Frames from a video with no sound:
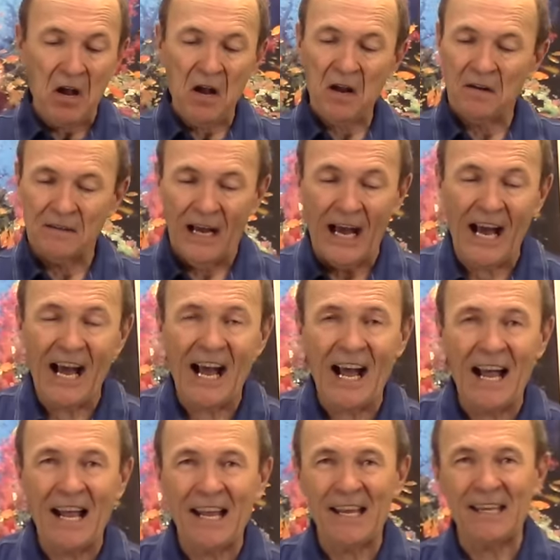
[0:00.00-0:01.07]

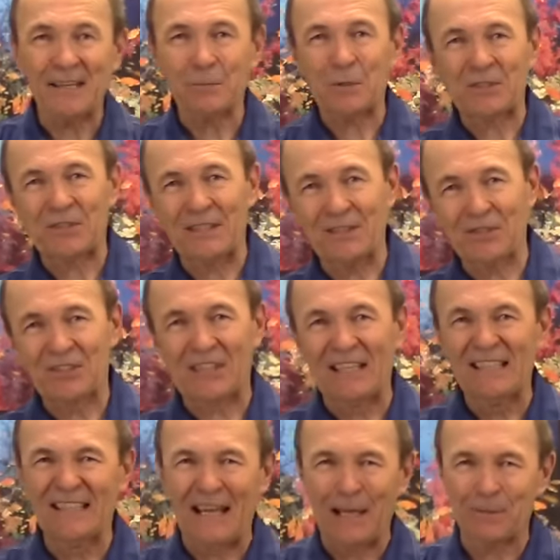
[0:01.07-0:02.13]
I was a
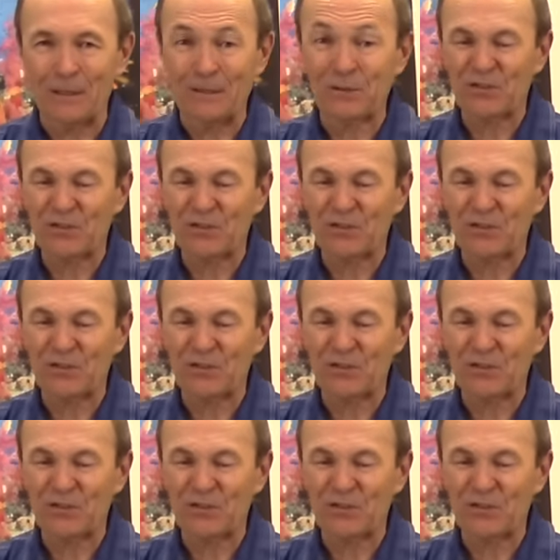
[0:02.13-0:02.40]
skin diver.